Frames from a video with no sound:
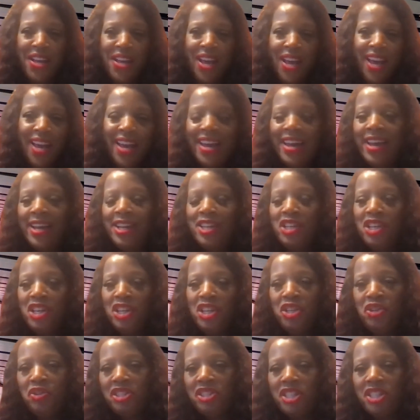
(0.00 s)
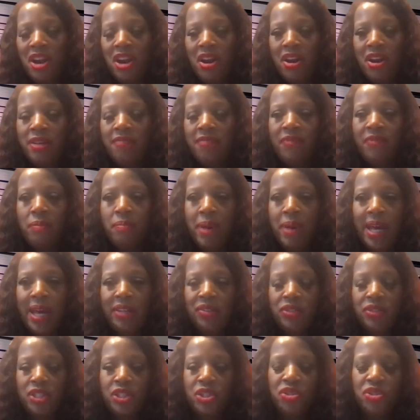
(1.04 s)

and you're sharing information